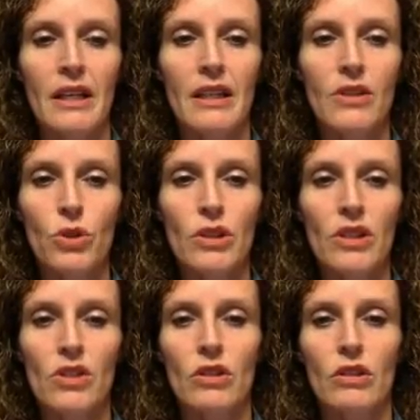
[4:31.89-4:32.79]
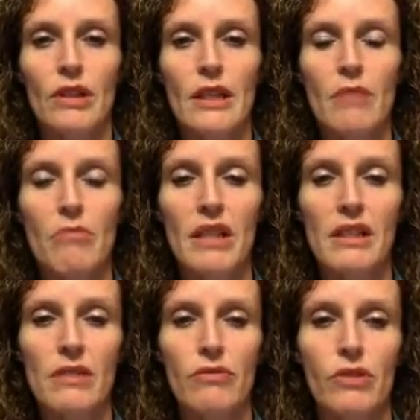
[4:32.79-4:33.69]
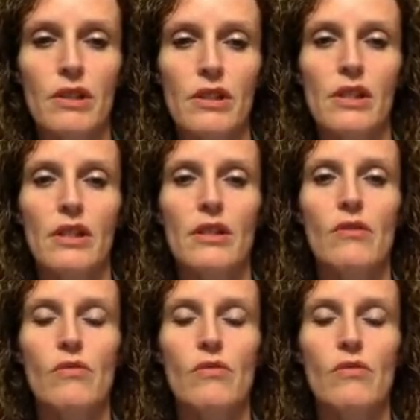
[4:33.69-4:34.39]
In traditional learning, the mean difference